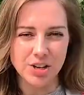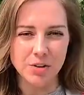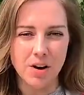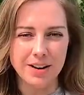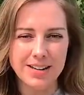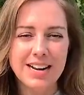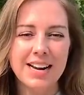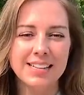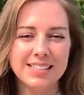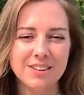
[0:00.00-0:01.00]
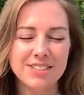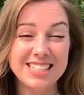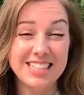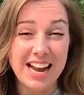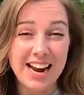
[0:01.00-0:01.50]
Huron. In
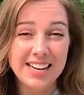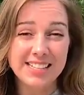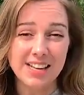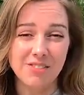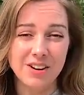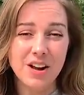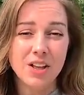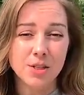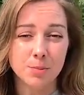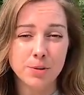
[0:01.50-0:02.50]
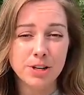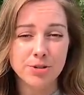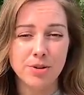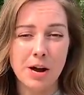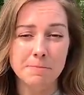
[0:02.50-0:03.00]
1787, the
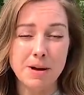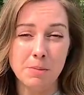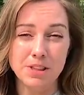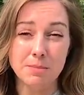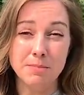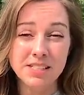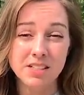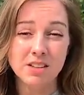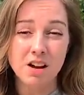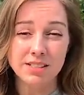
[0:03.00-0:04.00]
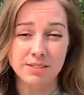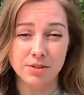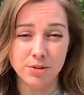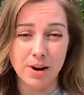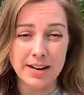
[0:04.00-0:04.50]
British Crown met with the Mississaugas of
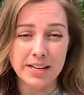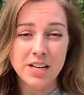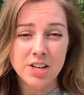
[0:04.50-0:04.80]
the Credit